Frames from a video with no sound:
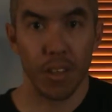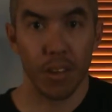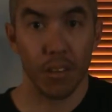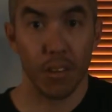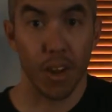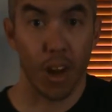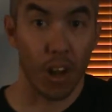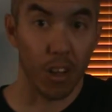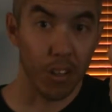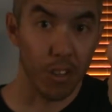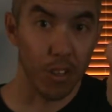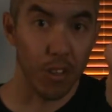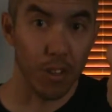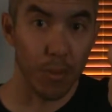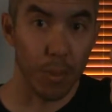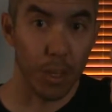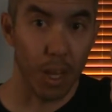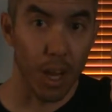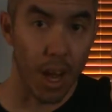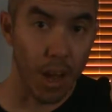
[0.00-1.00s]
Dogs use
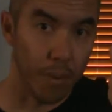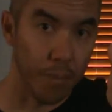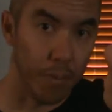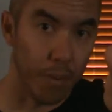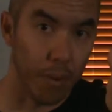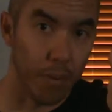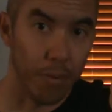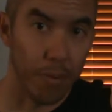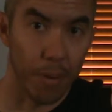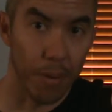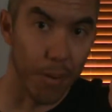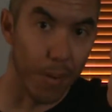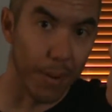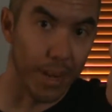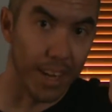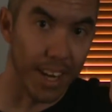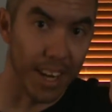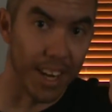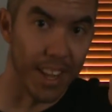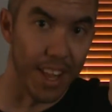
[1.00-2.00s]
them a lot, but we won't
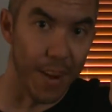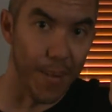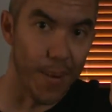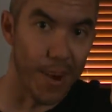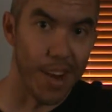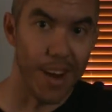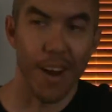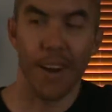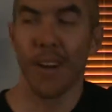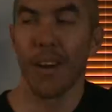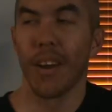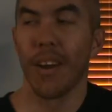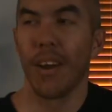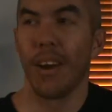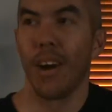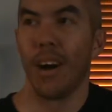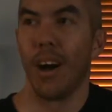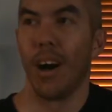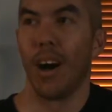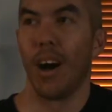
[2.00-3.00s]
get into that right
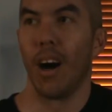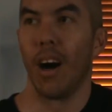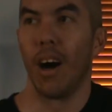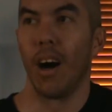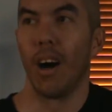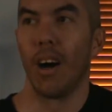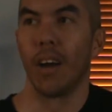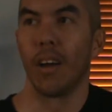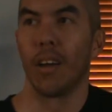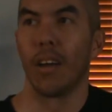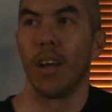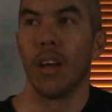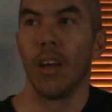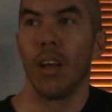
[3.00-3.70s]
now.